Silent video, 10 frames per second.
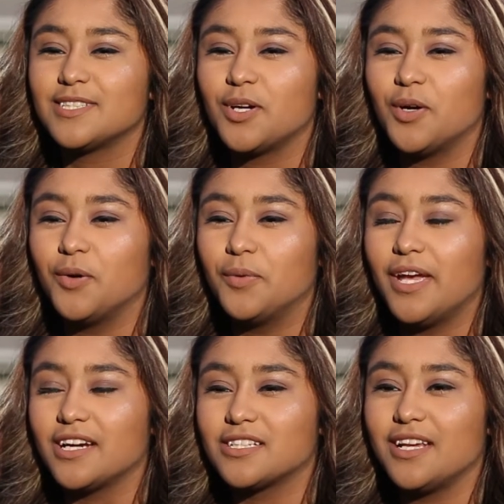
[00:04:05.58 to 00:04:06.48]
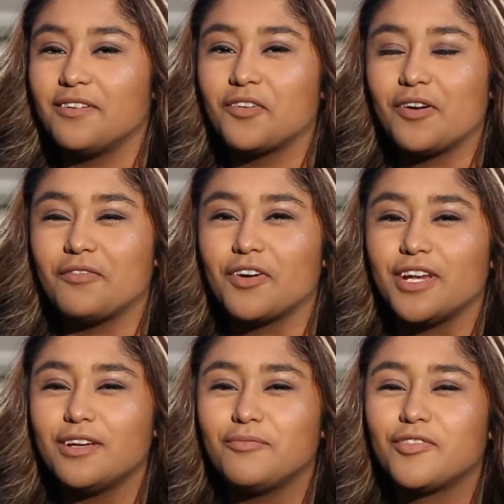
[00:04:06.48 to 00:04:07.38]
So we actually have a
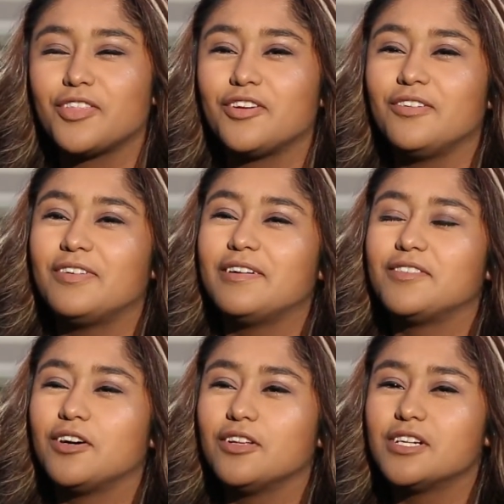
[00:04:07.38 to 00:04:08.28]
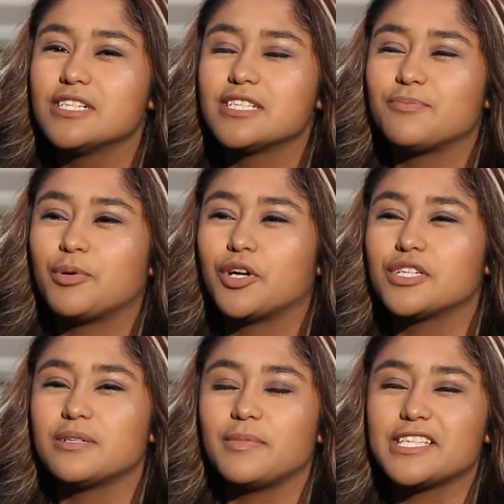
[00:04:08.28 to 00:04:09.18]
referendum for $35 per
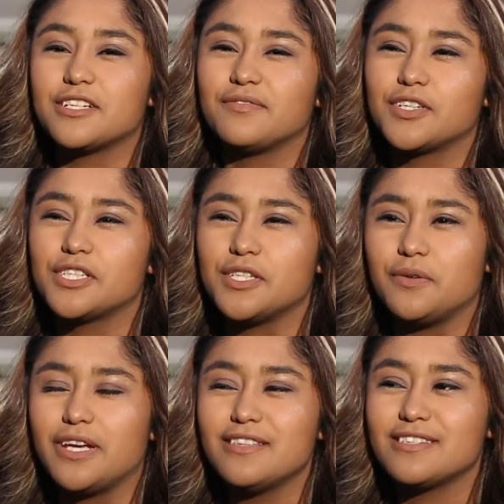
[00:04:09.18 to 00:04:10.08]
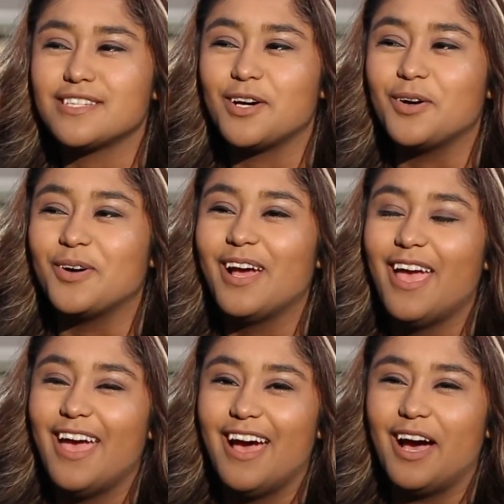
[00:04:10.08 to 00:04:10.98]
semester for students. So
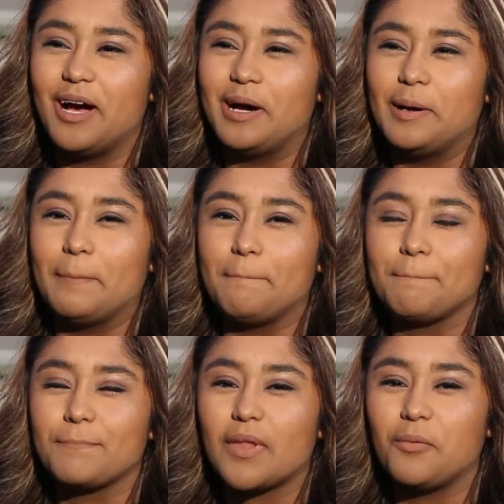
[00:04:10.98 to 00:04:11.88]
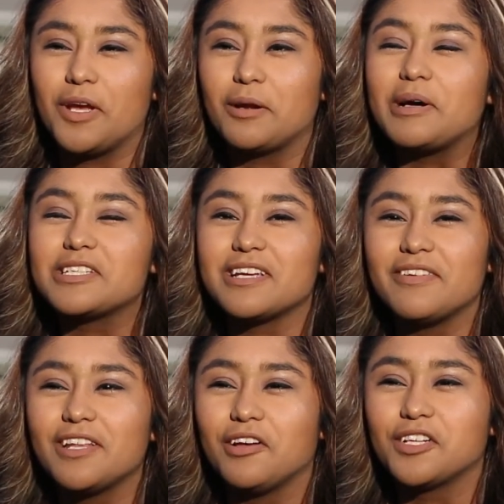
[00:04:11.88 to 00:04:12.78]
we get about
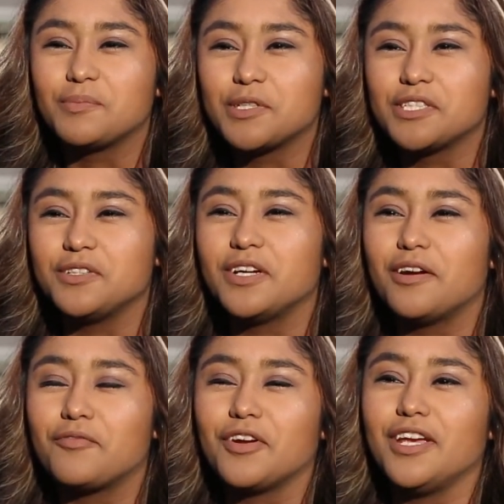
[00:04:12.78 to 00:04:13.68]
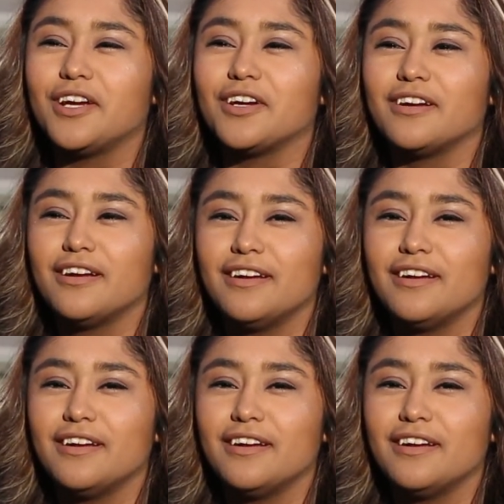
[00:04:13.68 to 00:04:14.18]
$70 per student every year.